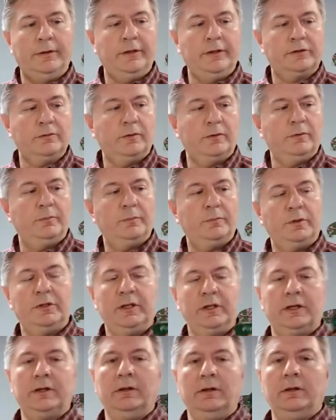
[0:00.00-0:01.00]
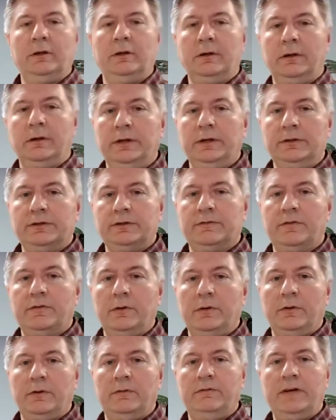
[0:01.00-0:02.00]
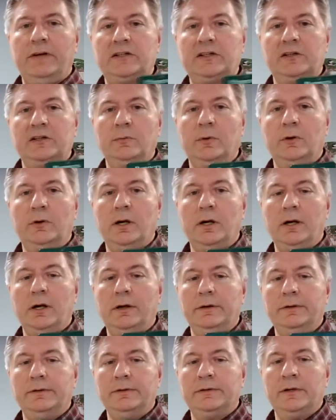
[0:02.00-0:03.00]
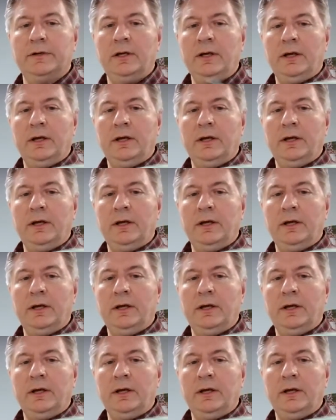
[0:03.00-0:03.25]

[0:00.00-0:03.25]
this one in particular is for vegetable gardens.